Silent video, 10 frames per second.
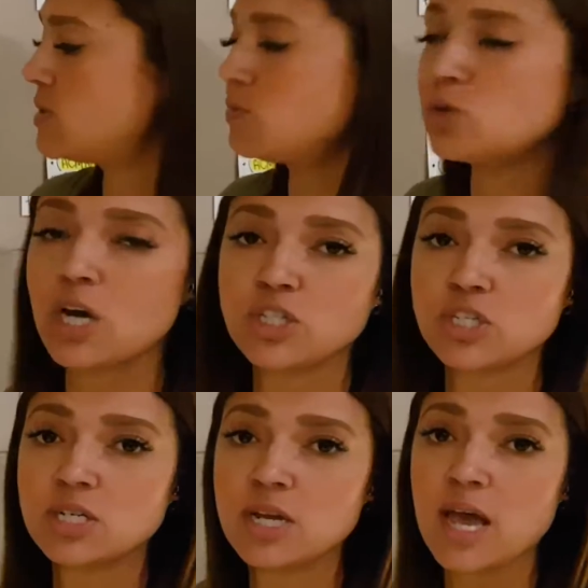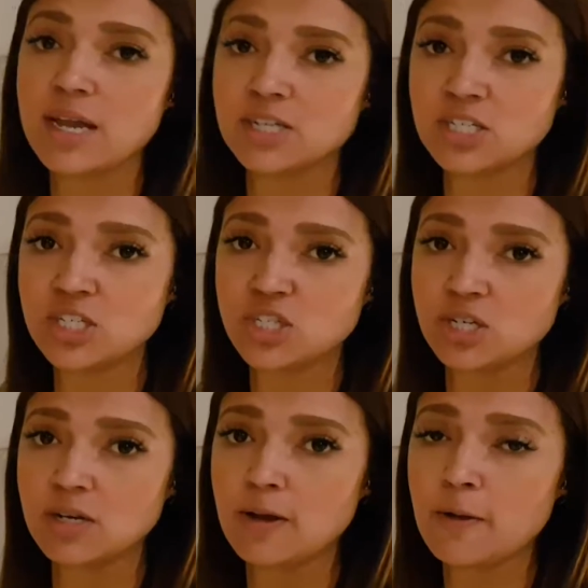of subtraction and
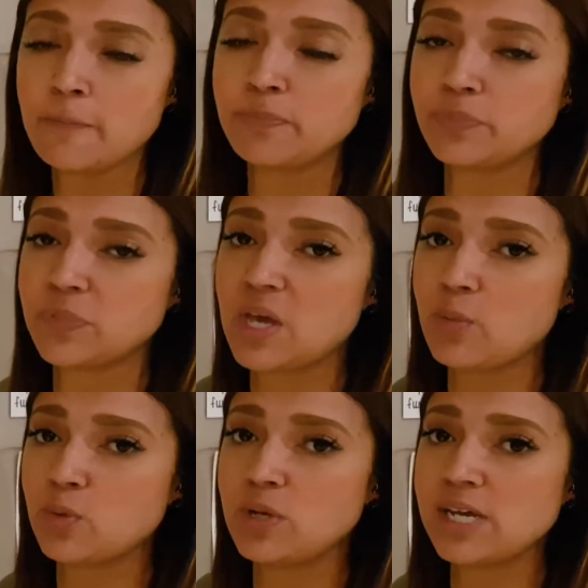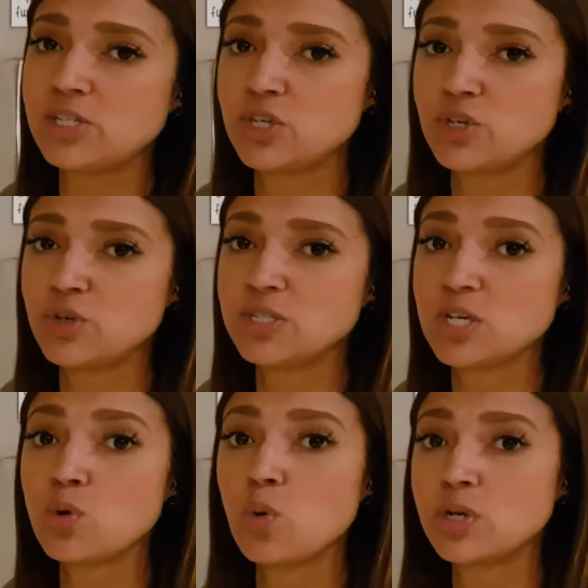addition that we'll need to use
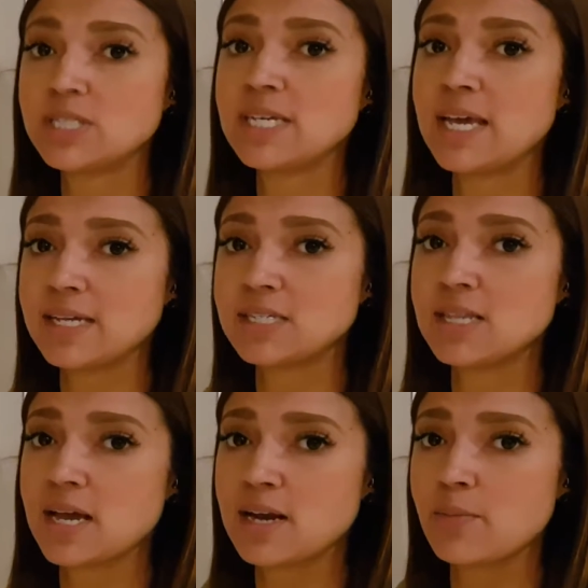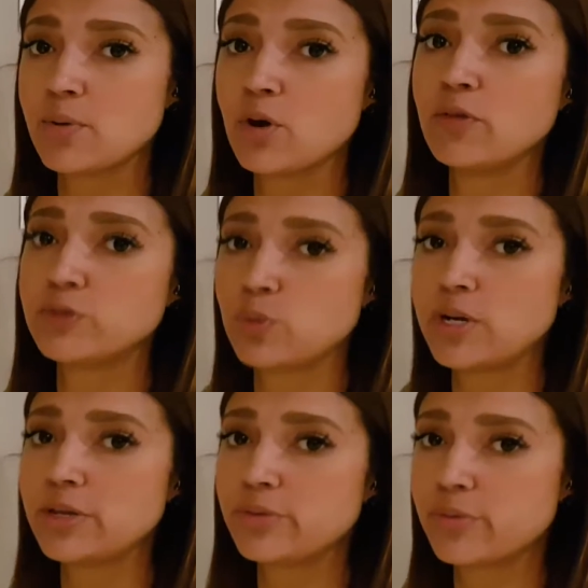in order to get to that number of
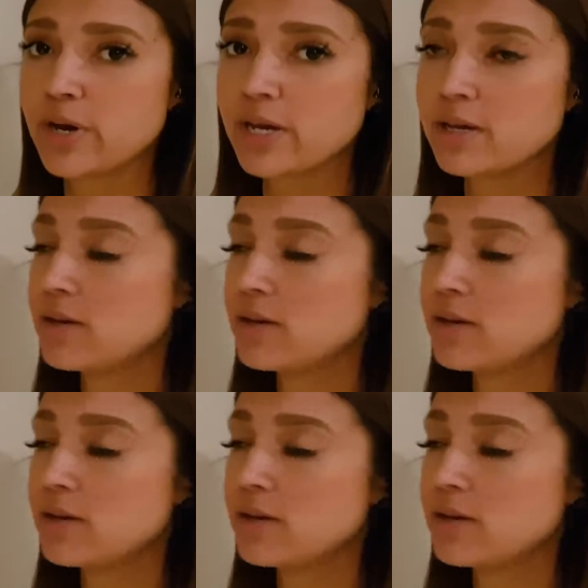23.